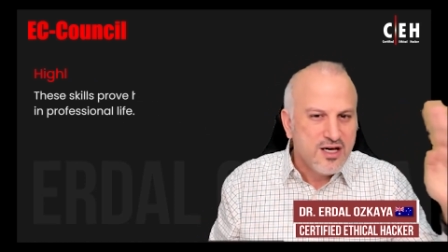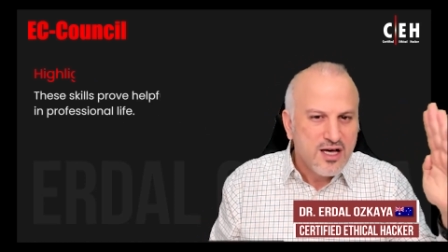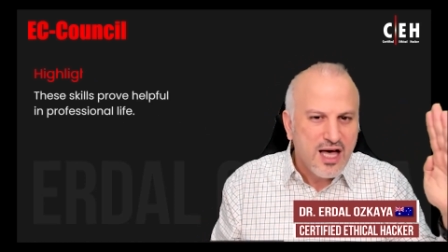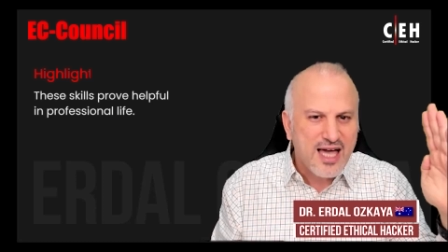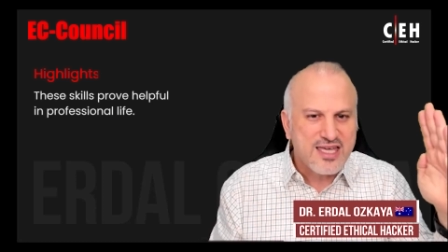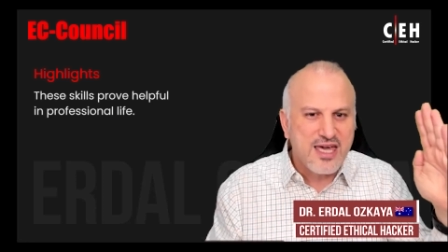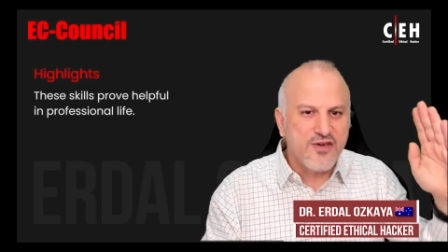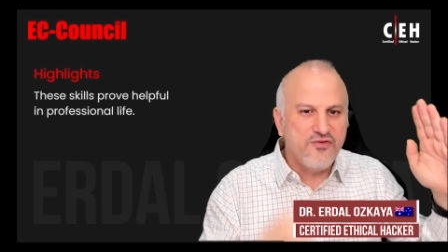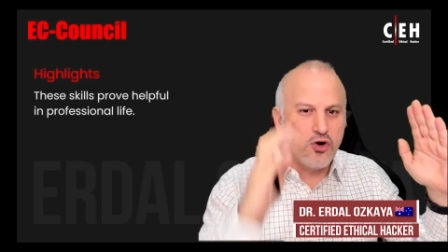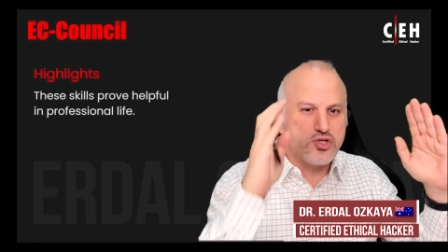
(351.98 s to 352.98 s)

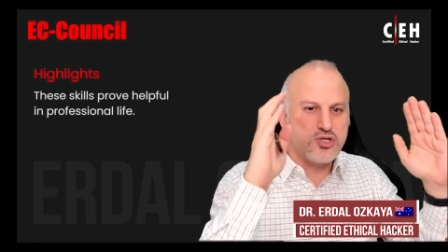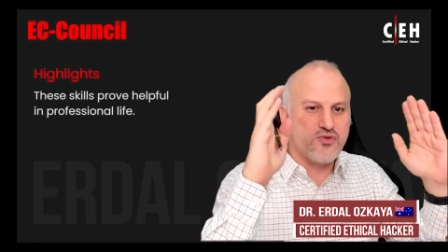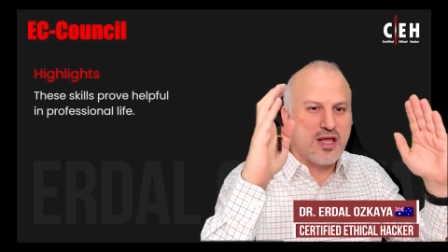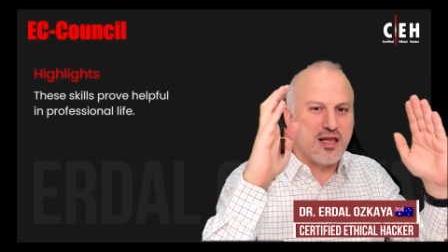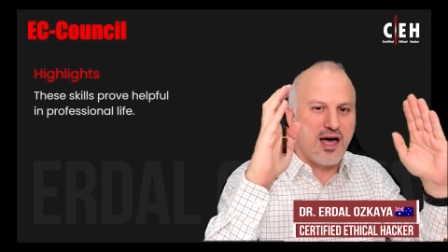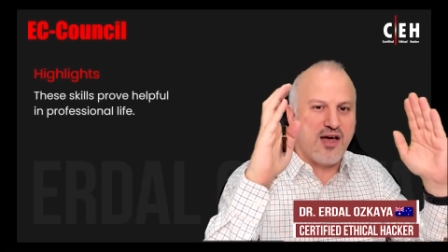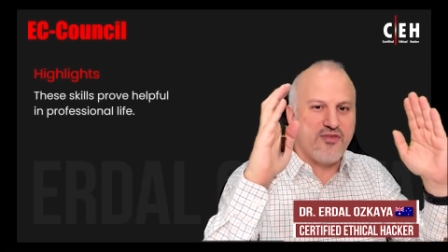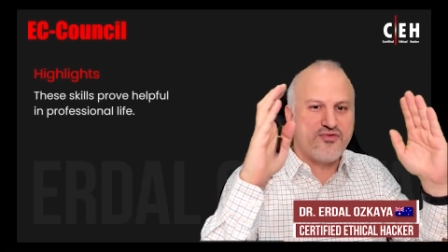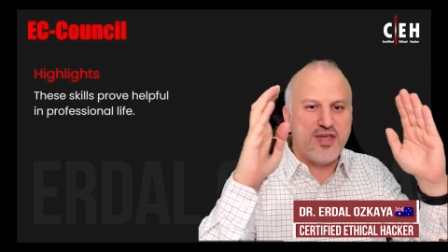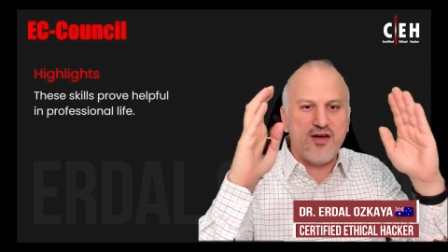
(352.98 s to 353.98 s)
Hacking versus real
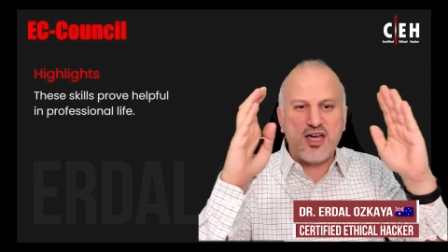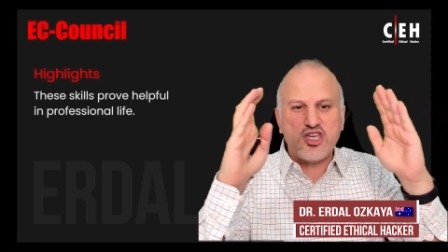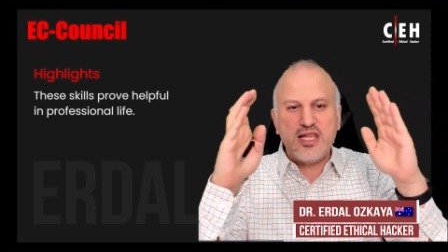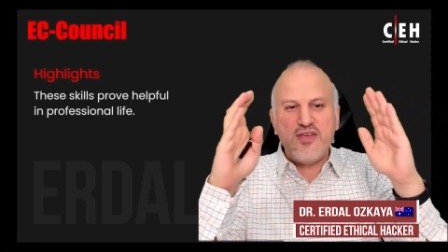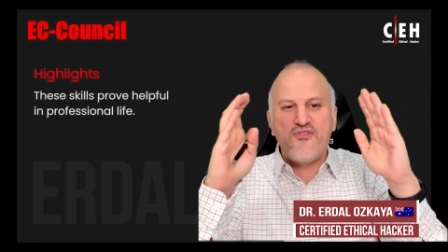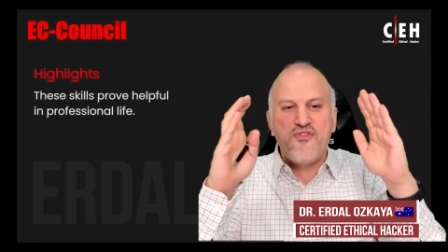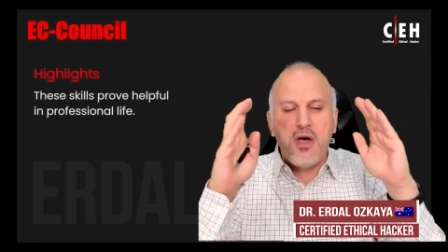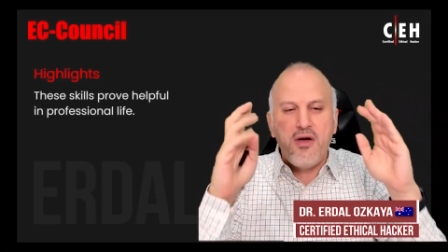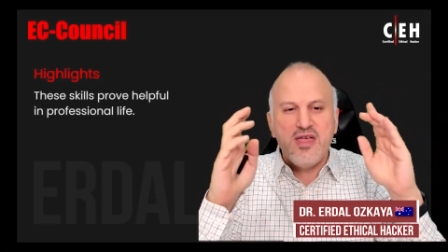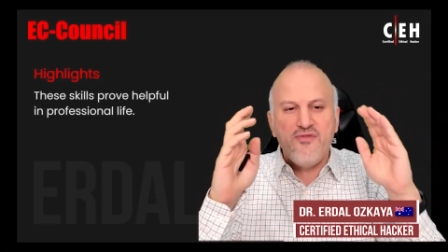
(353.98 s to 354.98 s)
life, they are actually
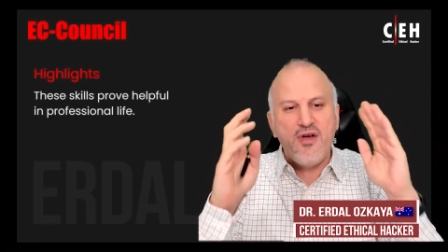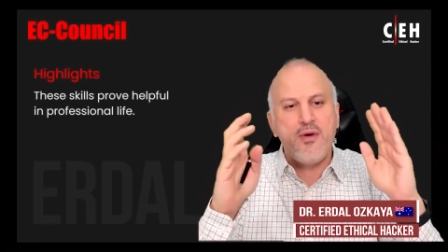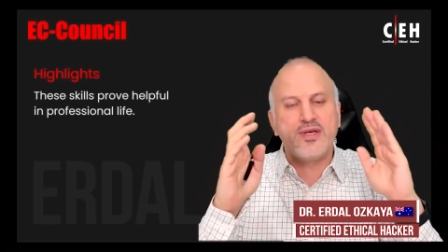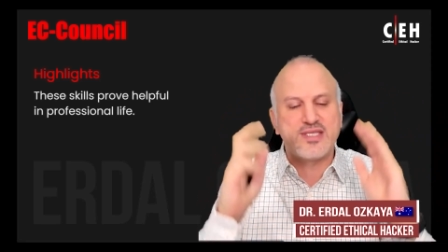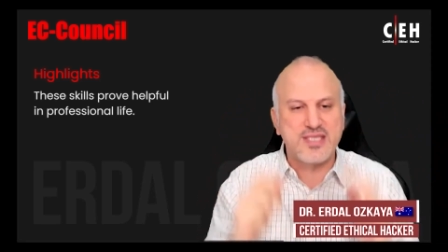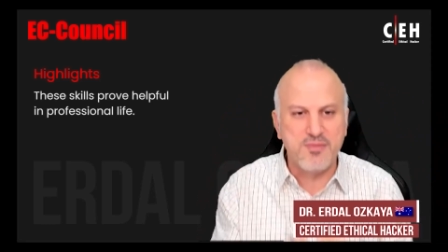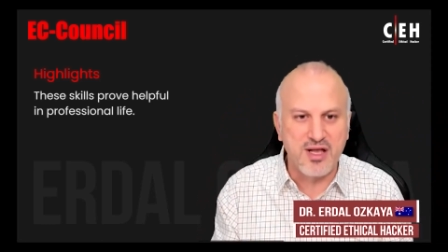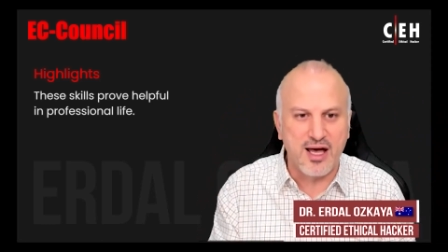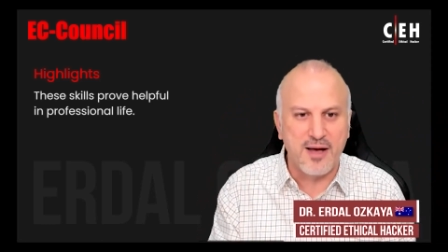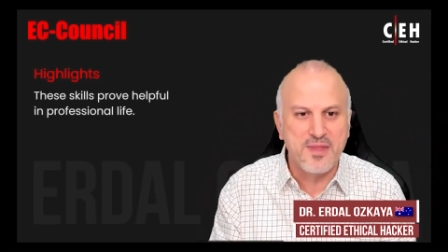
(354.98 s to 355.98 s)
very, very
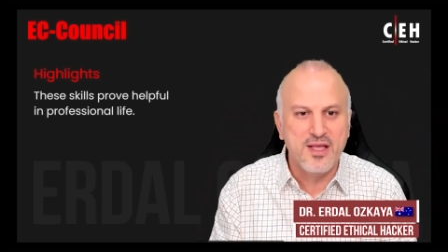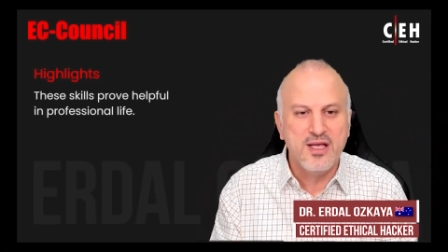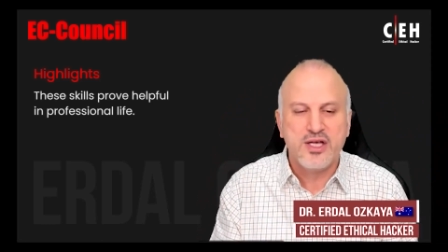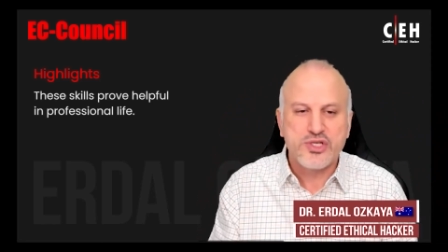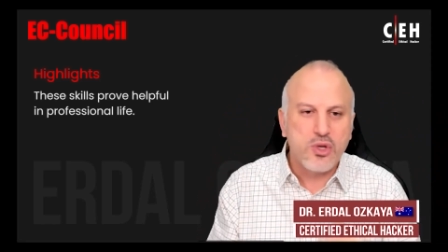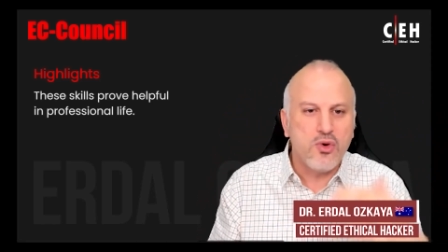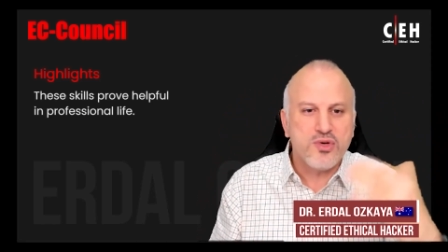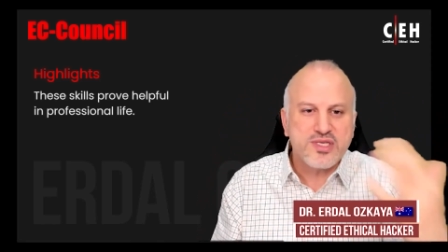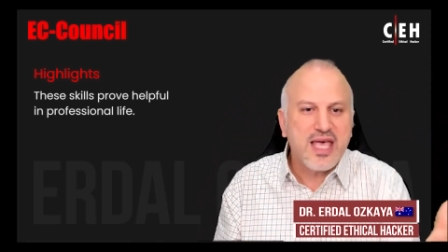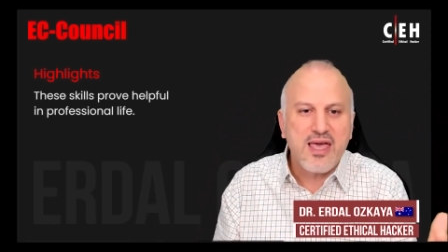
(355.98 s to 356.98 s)
similar. So
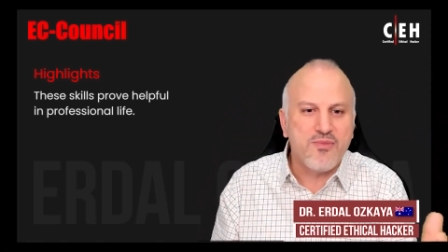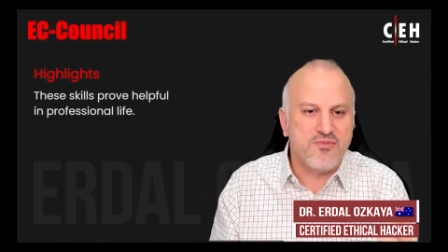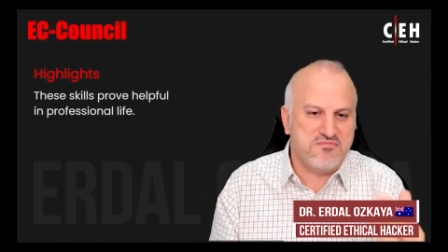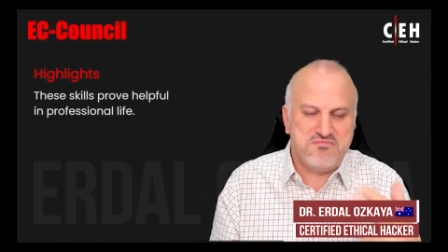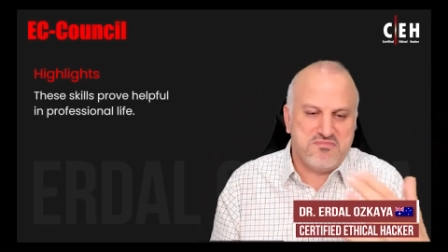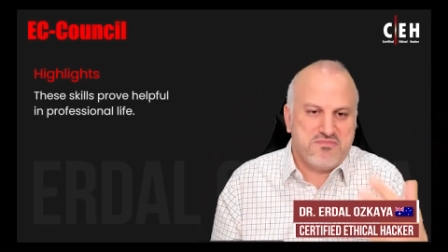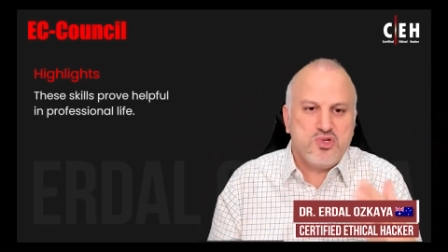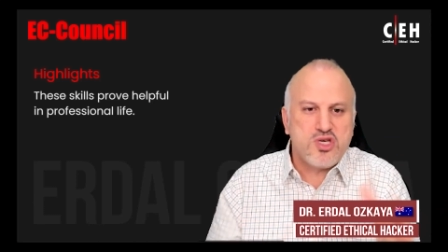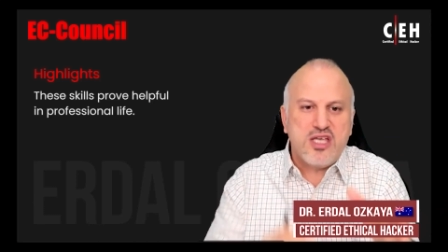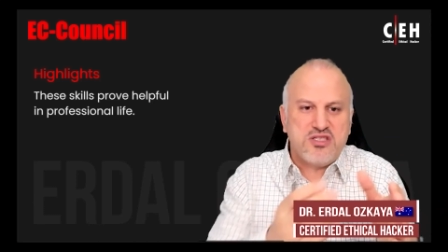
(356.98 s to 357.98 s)
same, you
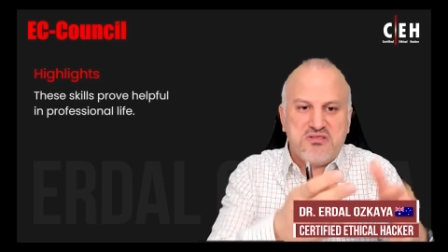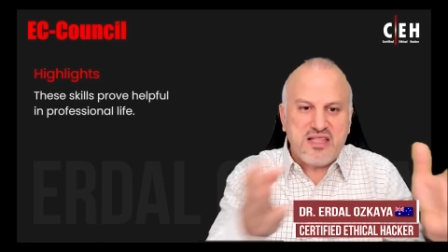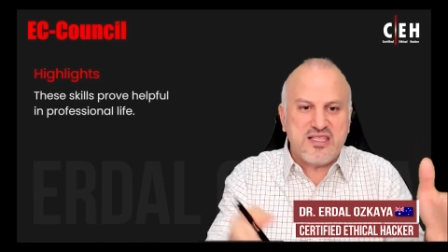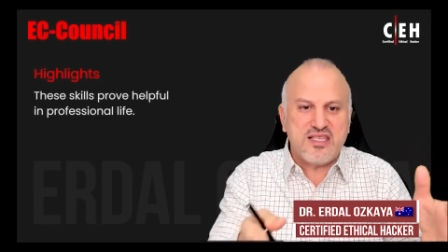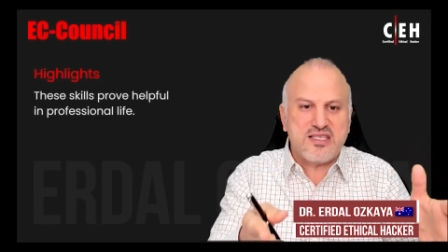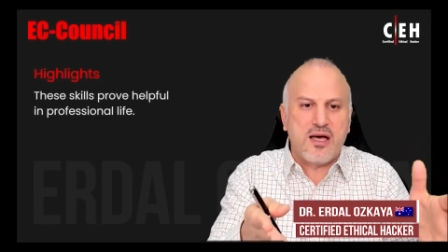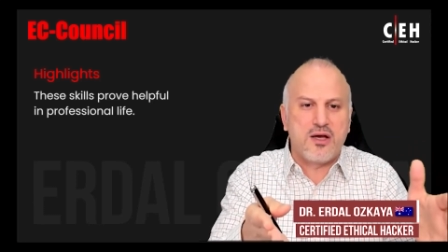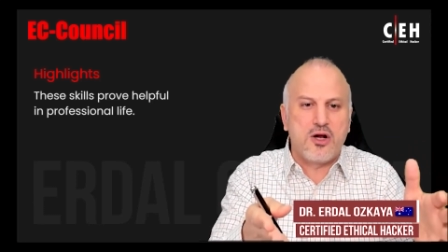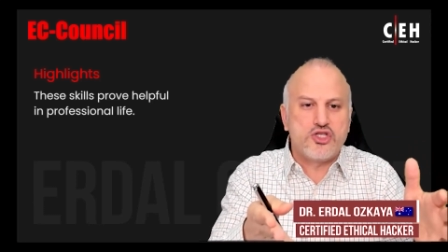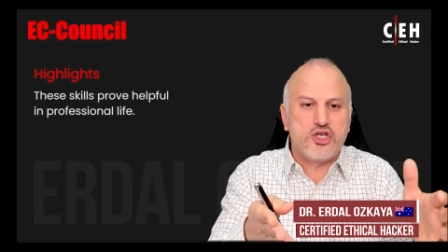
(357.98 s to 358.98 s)
can get this
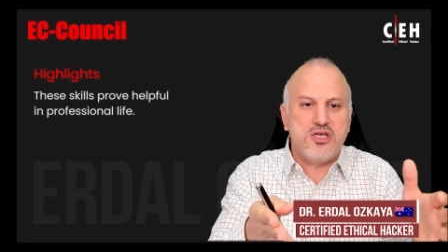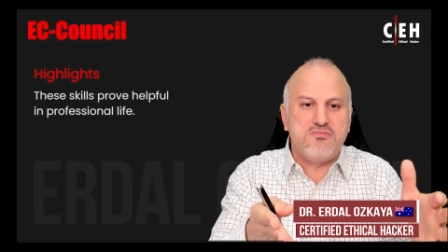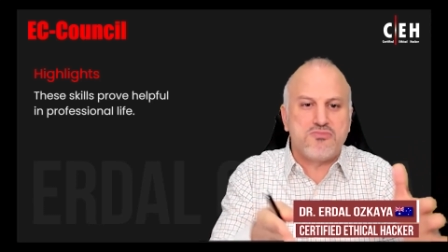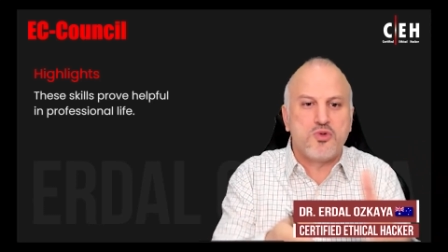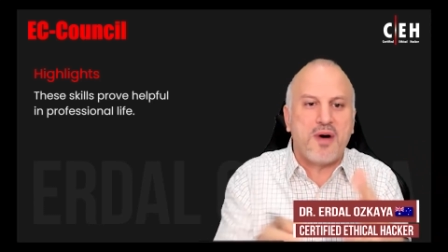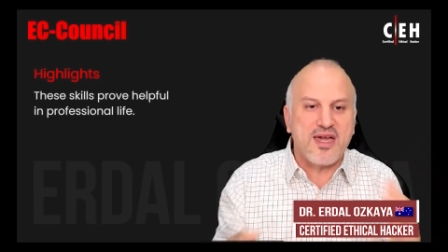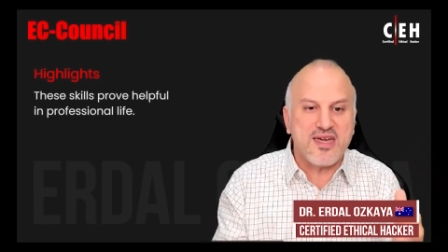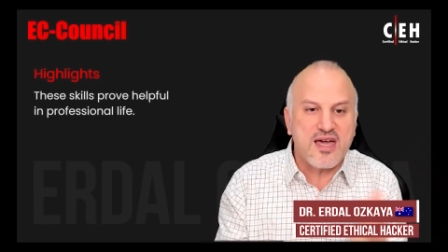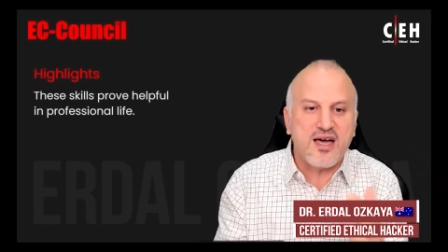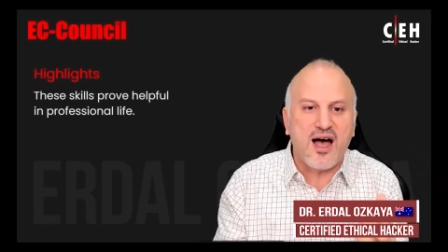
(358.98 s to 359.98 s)
analogy to buying
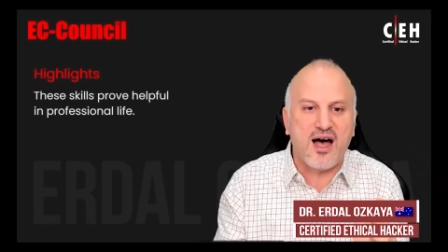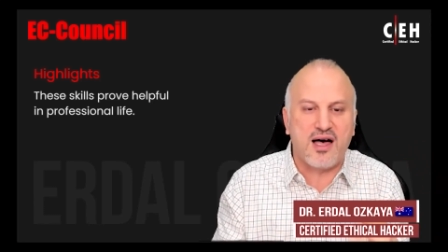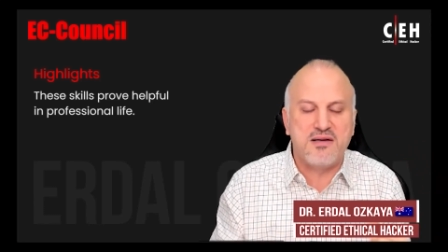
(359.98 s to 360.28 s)
a car.